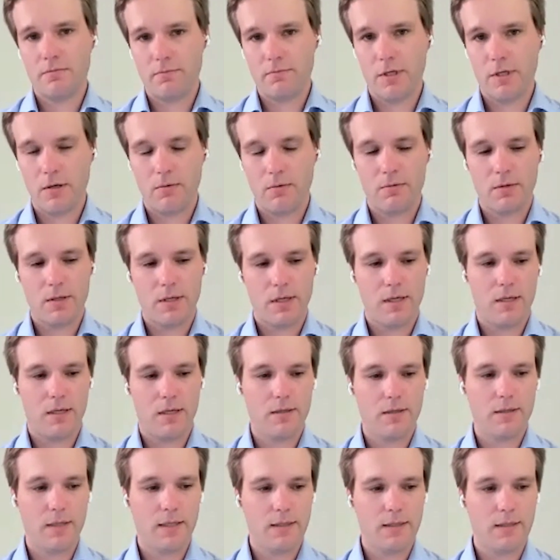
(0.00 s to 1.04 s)

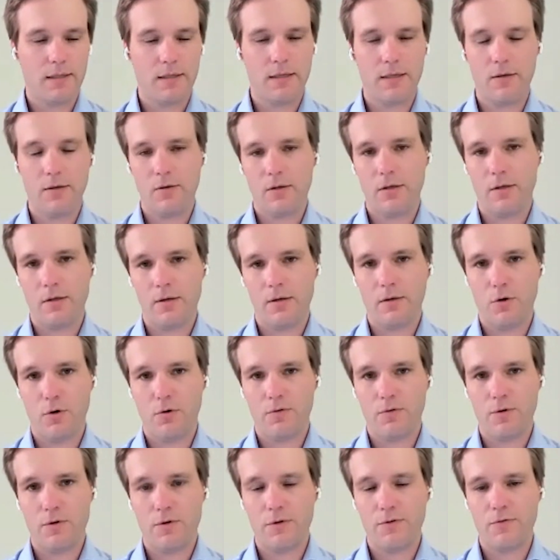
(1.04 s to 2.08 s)
not to kill an
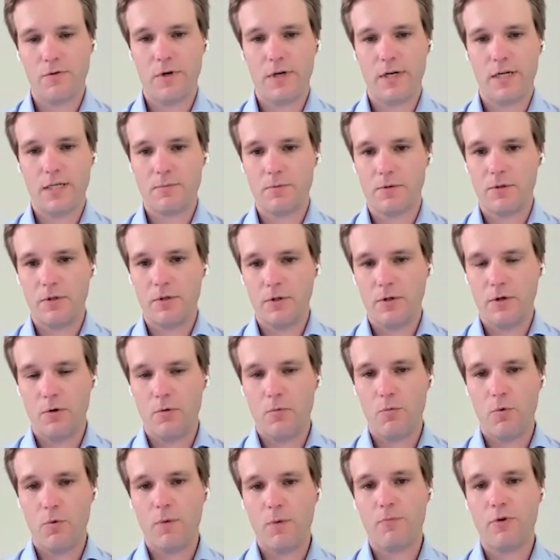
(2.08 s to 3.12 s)
overused phrase, but the
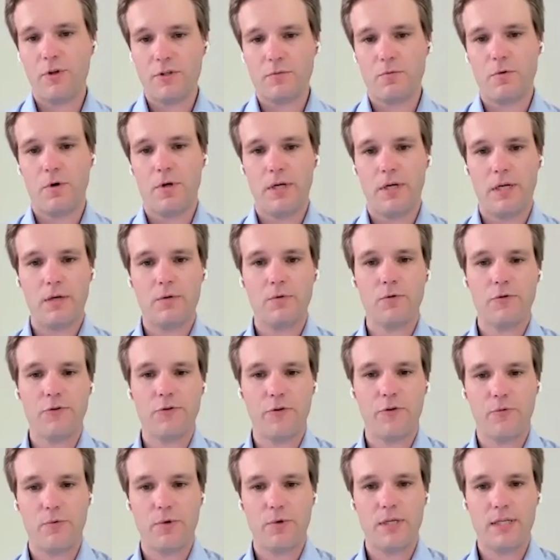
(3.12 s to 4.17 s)
1 + 1
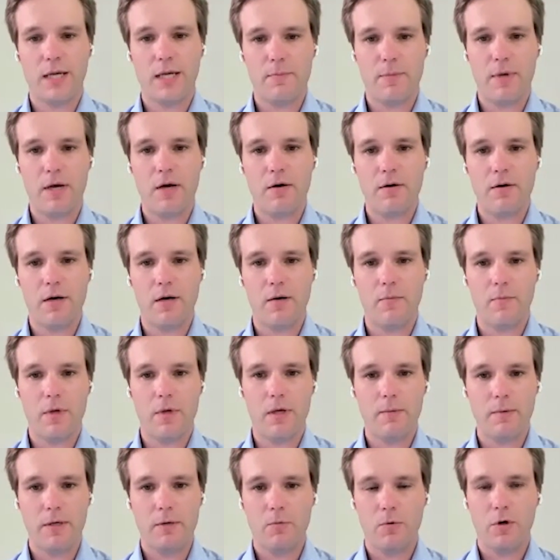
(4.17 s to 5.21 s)
= 3 type outcome.
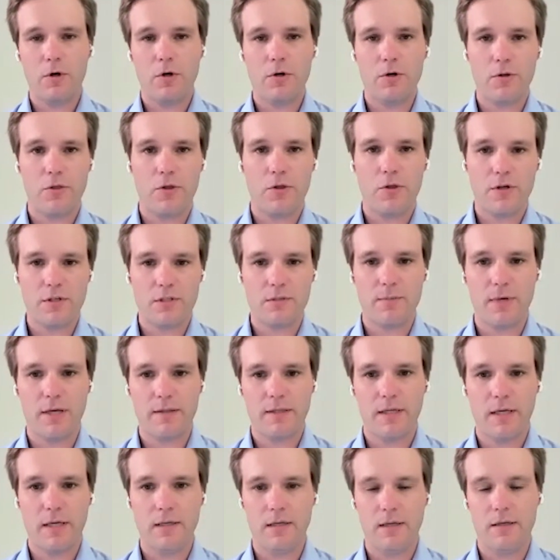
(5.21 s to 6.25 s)
I mean, what are your thoughts about
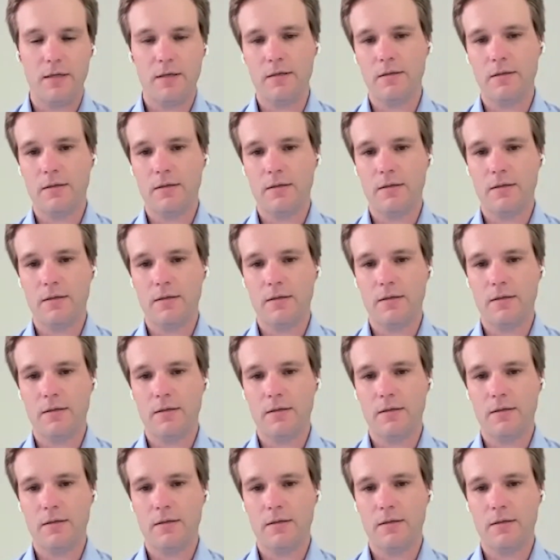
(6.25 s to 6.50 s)
that, Nitin?